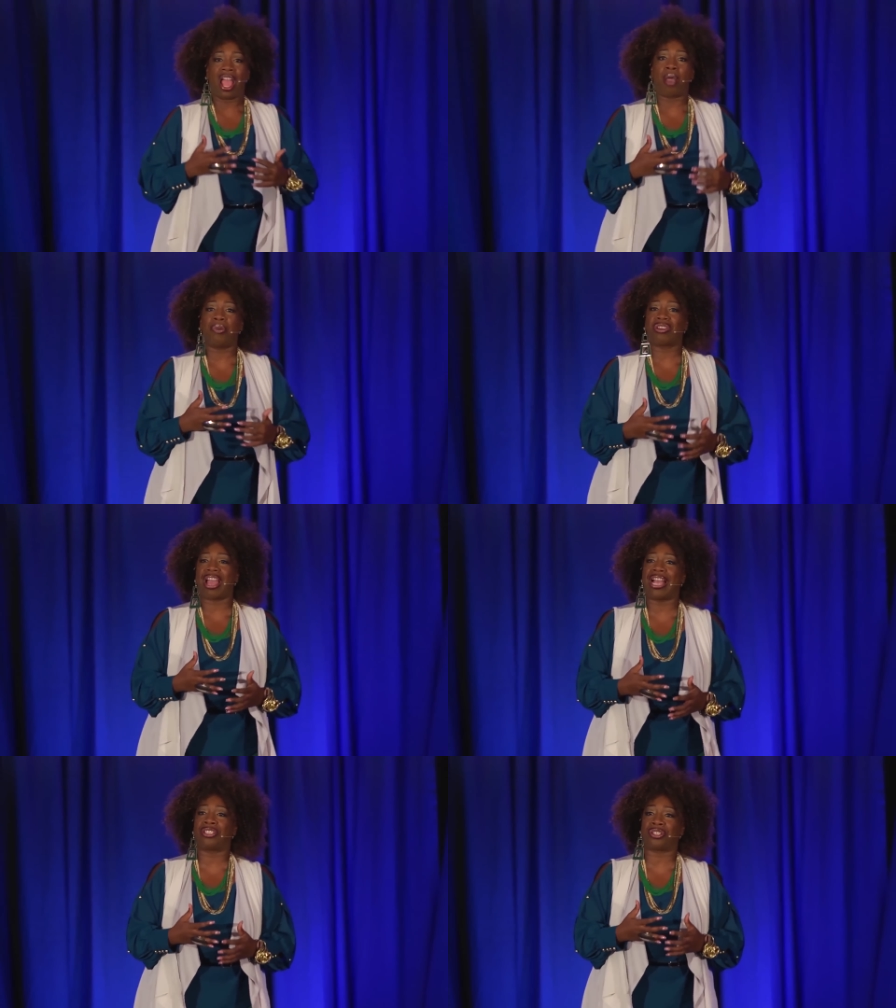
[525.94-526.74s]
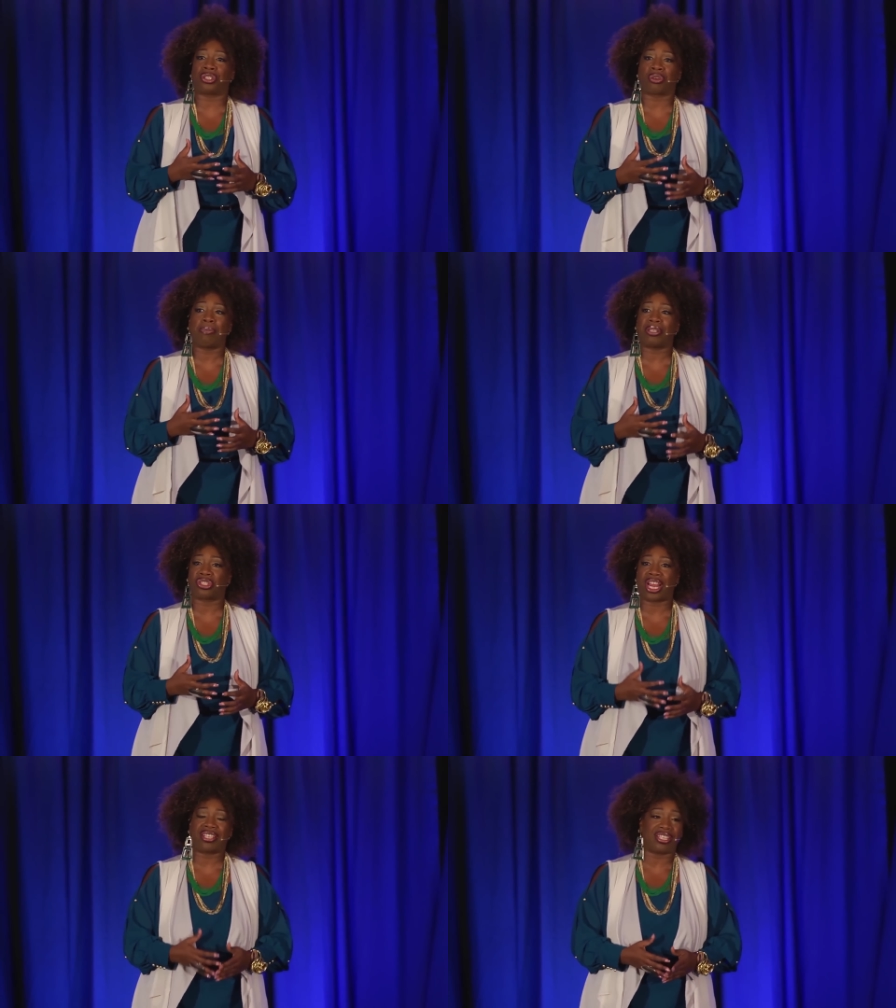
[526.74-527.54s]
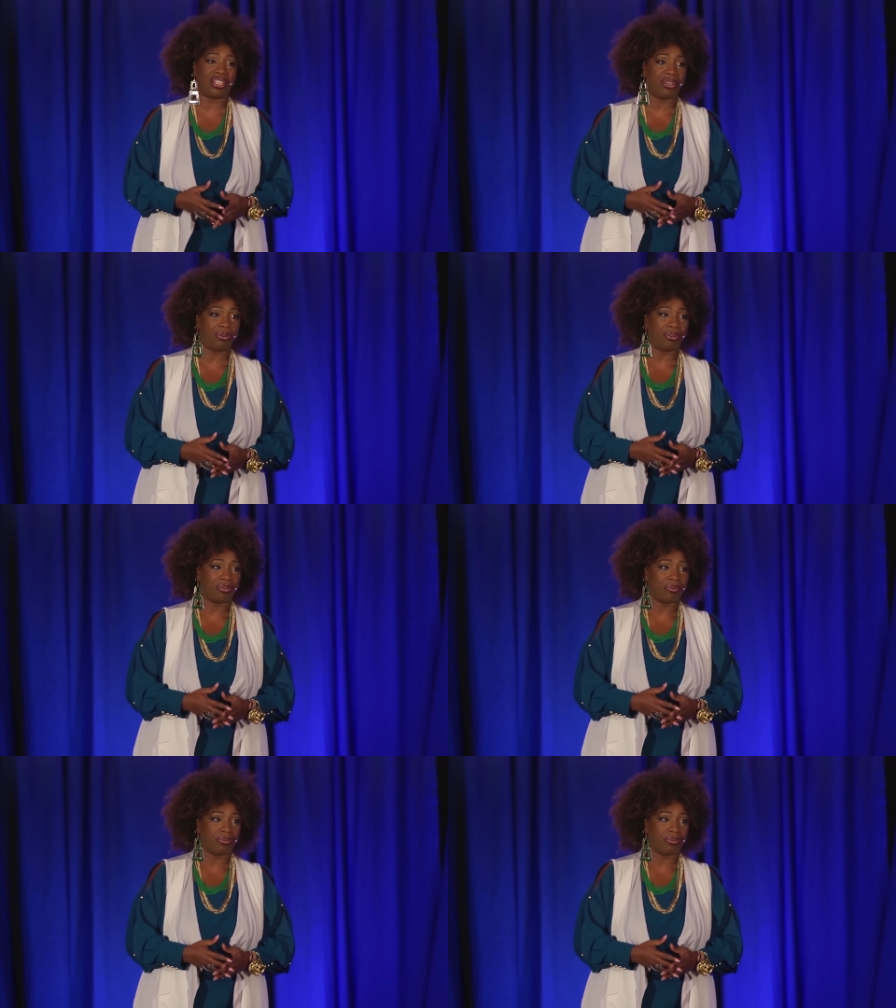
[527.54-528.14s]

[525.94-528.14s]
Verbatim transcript: How many of you guys, your dream is chasing you?